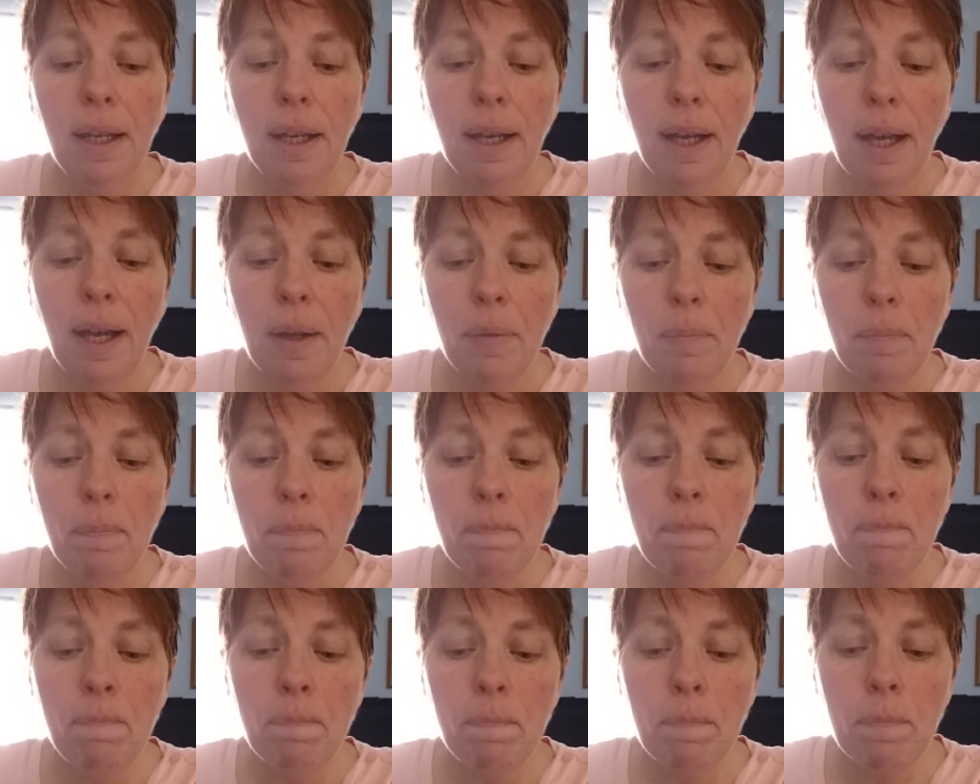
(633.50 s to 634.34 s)

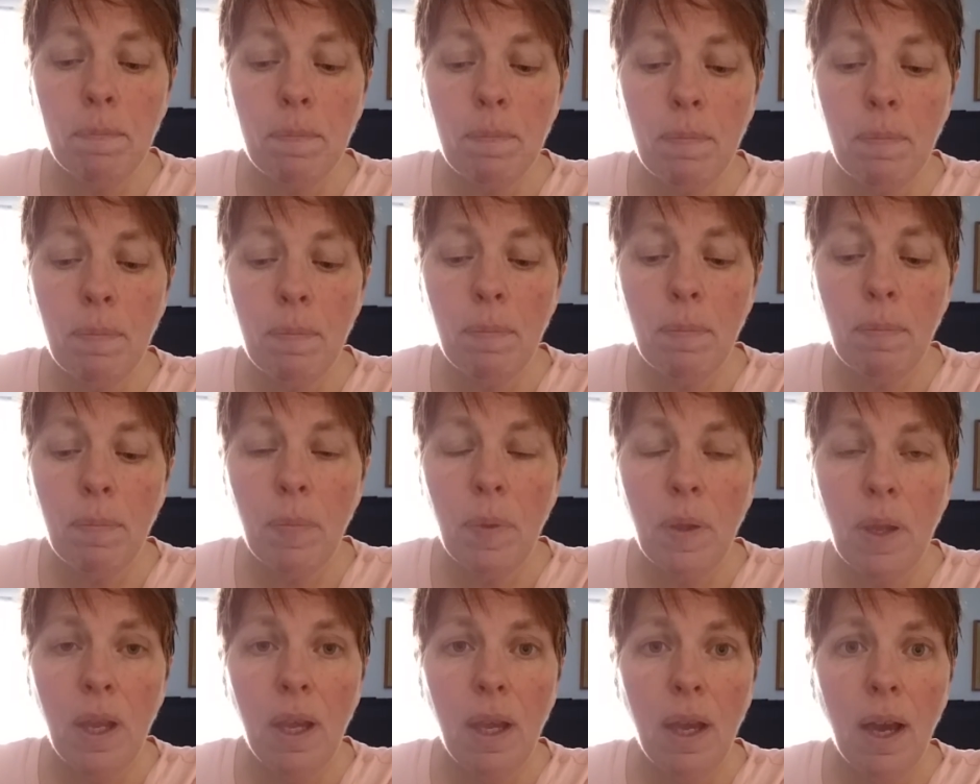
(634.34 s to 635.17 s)

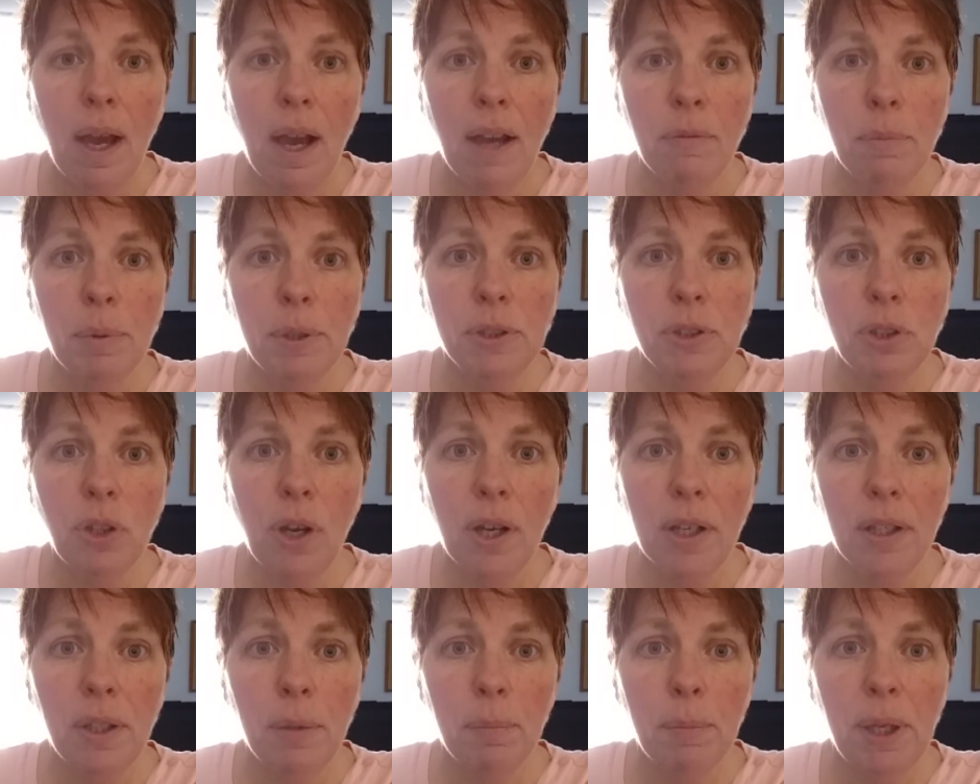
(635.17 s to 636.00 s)
I've been
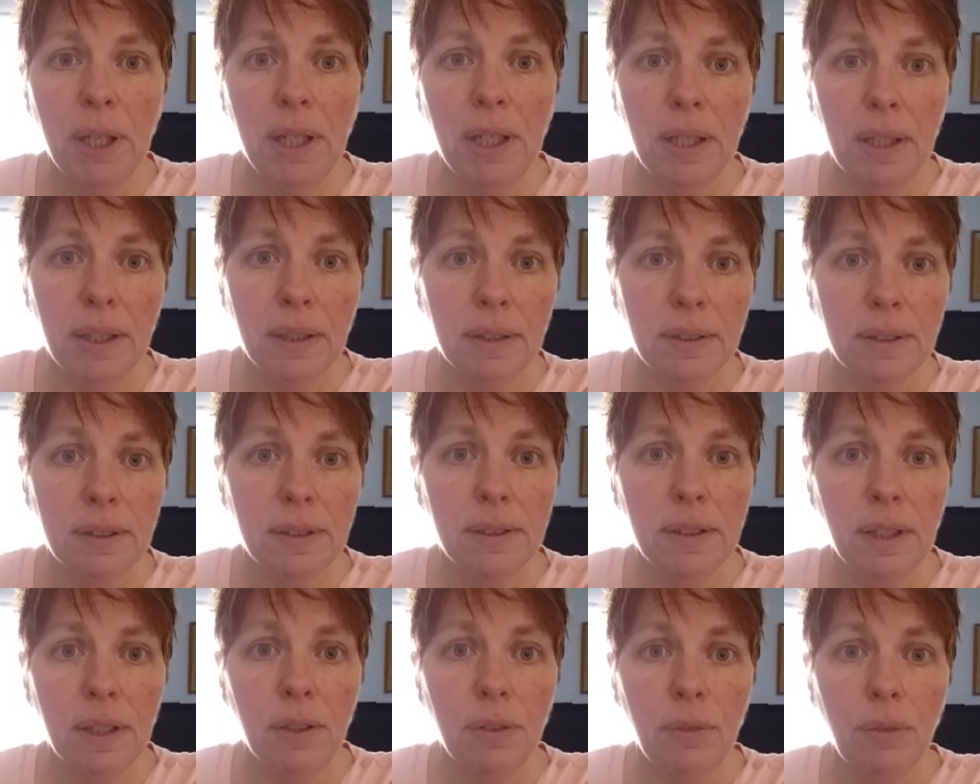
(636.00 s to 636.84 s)
documenting
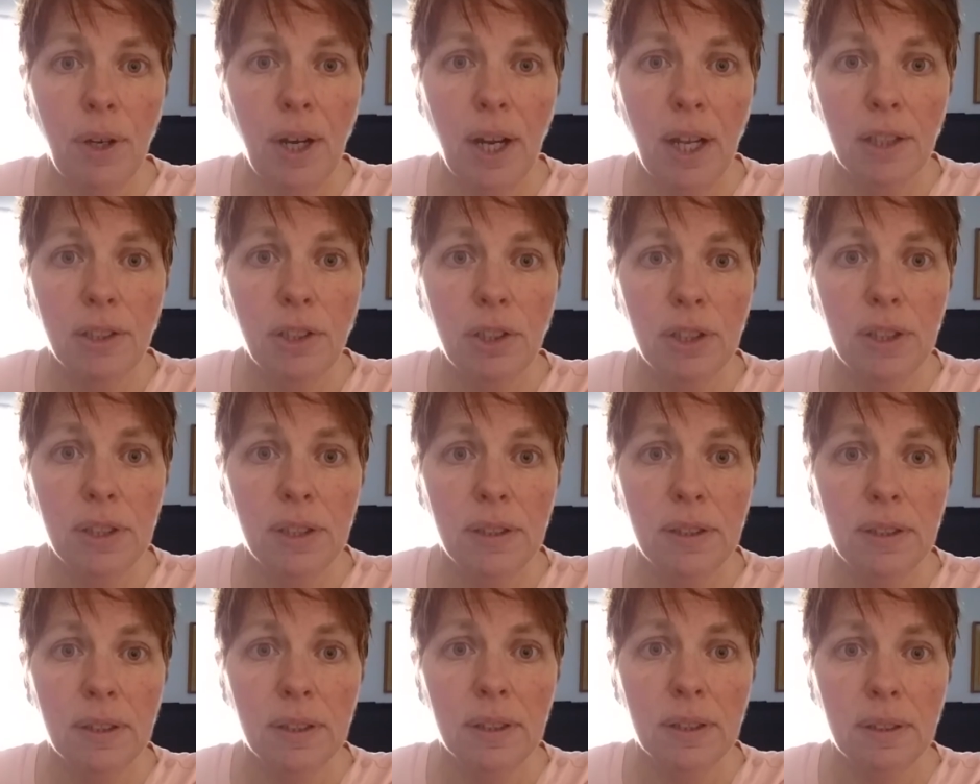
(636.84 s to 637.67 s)
skin
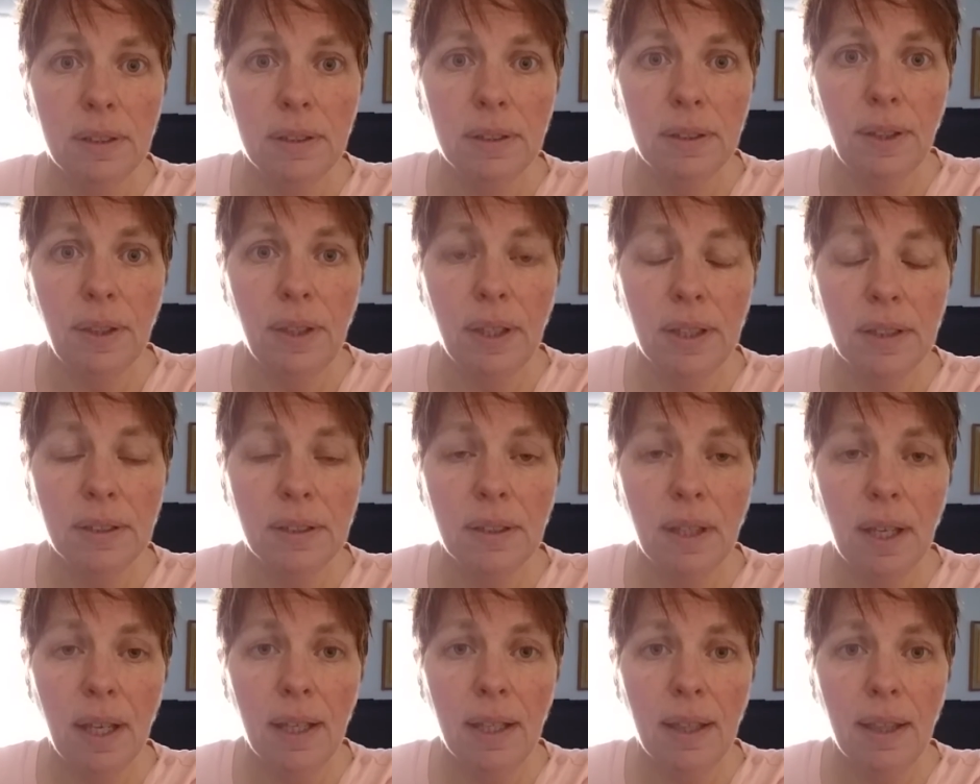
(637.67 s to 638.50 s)
rashes and
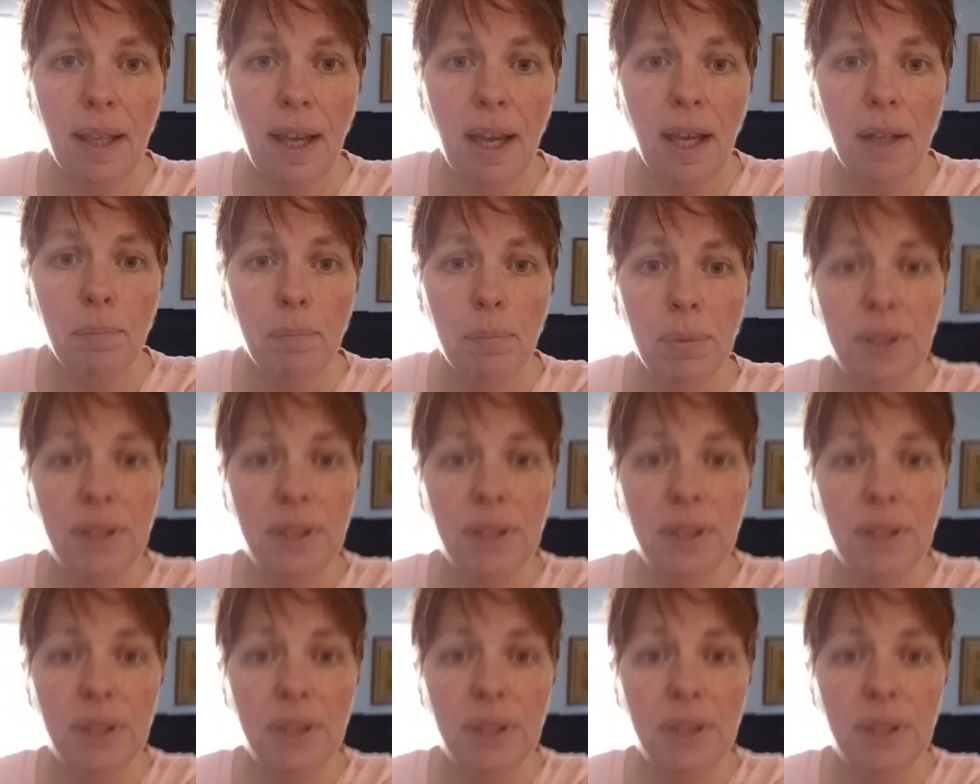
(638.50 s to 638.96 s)
things like that,